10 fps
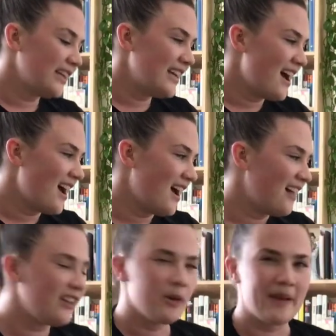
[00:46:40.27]

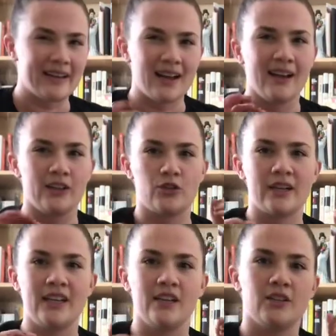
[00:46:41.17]
a little bit kind of
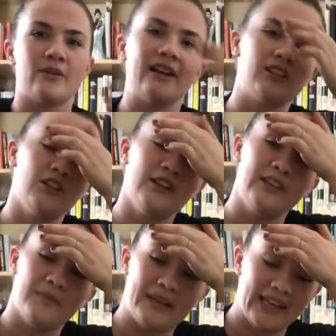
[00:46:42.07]
tricky and directional in
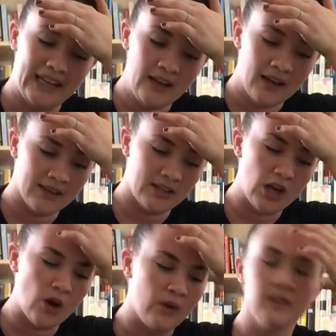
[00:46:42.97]
the beginning.
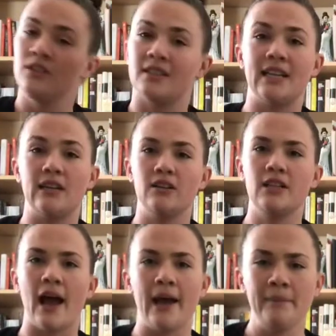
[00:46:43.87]
So just take your
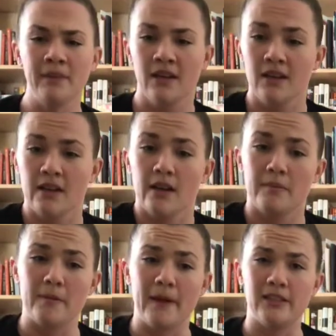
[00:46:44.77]
time,
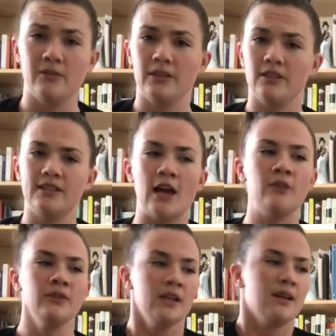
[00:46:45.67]
be patient with
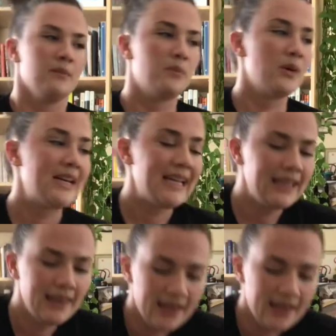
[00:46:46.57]
yourself, breathe,